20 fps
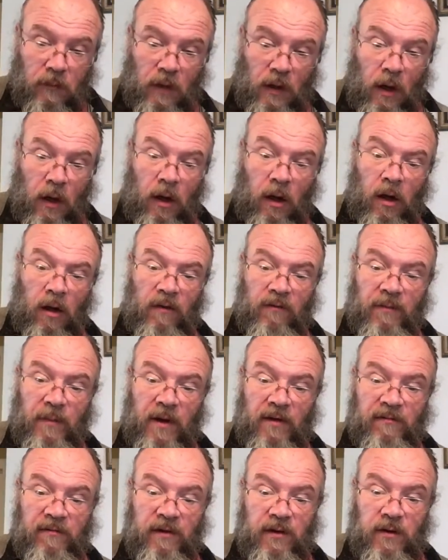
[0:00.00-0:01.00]
all of my
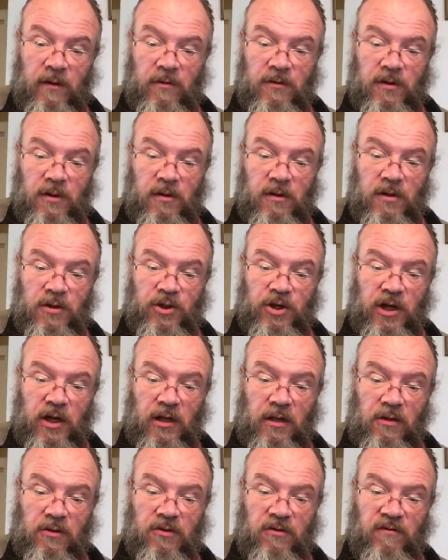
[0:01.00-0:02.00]
videos on this
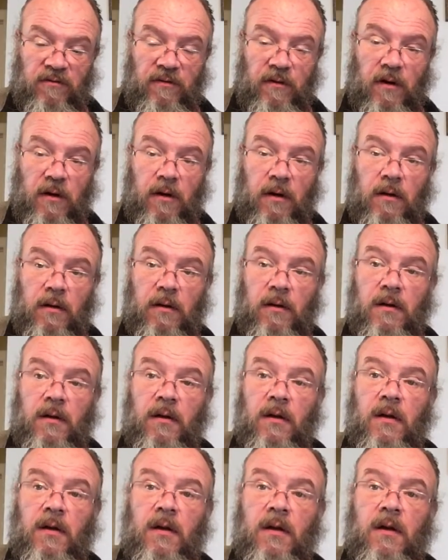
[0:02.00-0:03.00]
channel so far,
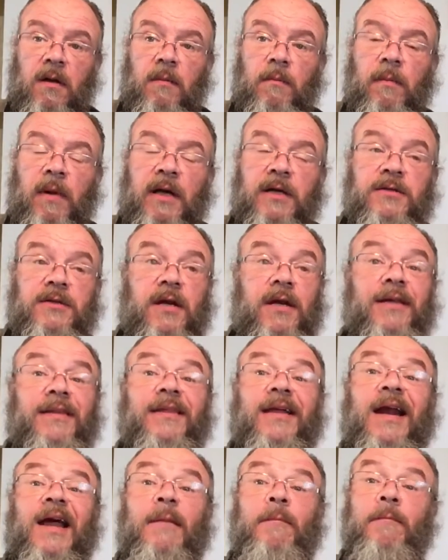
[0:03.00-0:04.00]
by saying
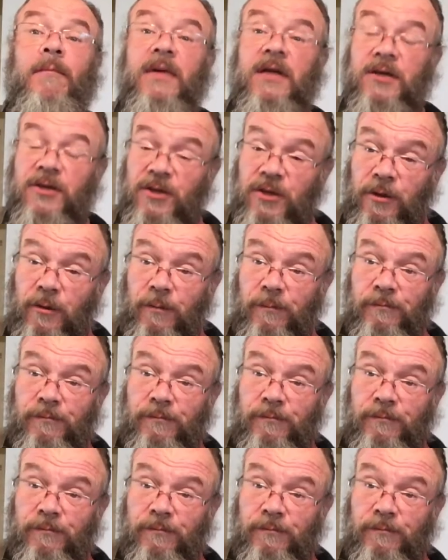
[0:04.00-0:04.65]
that I miss you.